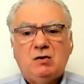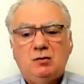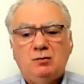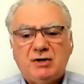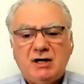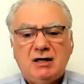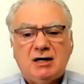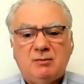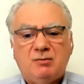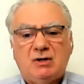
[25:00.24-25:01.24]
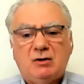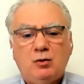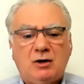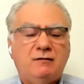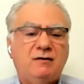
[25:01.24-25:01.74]
bring up
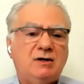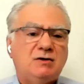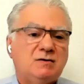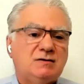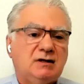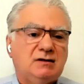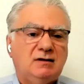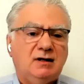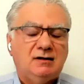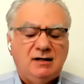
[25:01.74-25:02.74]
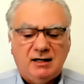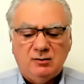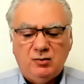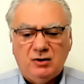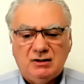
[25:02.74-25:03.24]
one of the issues that
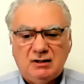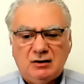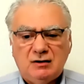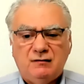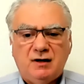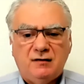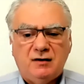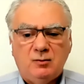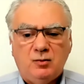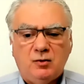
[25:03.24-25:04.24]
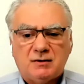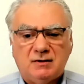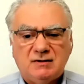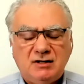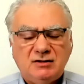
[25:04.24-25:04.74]
Glenn pointed out is very, very
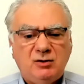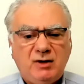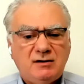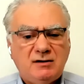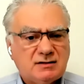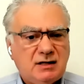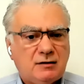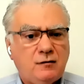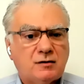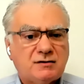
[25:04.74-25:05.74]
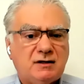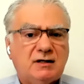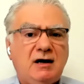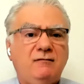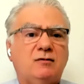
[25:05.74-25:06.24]
important. Central bankers are, of course,
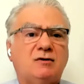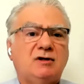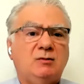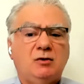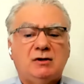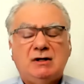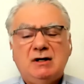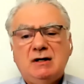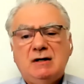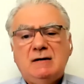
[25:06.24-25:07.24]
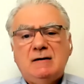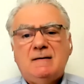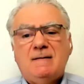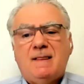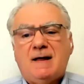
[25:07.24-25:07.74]
uncomfortable
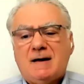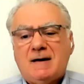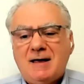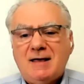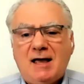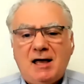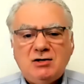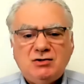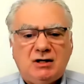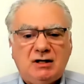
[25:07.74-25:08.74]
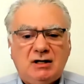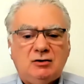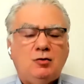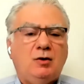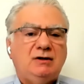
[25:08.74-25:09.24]
engaging in
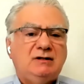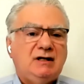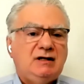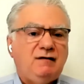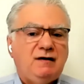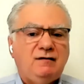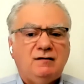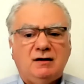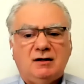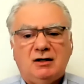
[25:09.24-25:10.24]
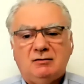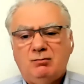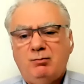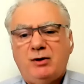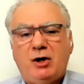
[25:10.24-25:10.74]
quantitative easing and
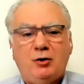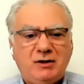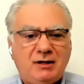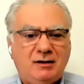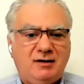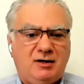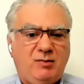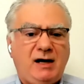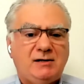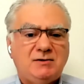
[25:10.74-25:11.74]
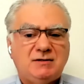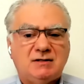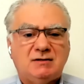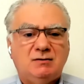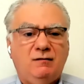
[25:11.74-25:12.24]
bloating their balance
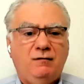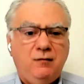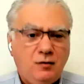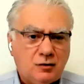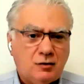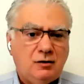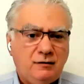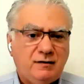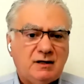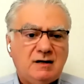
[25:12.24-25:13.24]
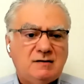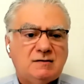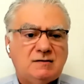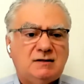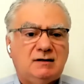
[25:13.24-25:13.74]
sheets for all of the
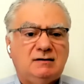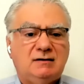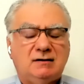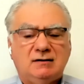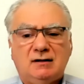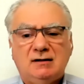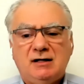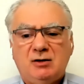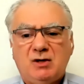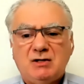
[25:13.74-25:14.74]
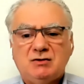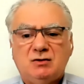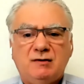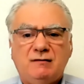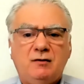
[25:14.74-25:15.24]
reasons that Glenn
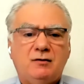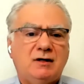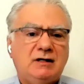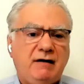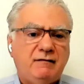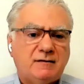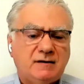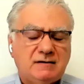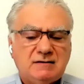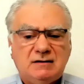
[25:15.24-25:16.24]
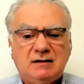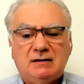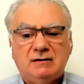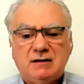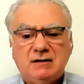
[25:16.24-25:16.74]
mentioned before, the governance
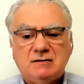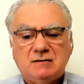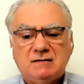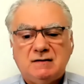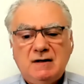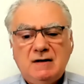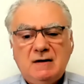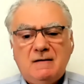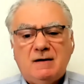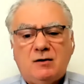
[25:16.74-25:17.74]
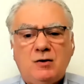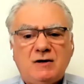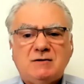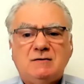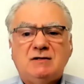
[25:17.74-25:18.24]
reasons, the
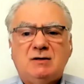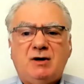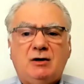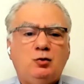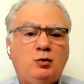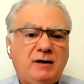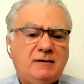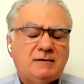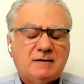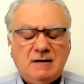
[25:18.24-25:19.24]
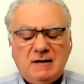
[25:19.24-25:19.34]
questions about whether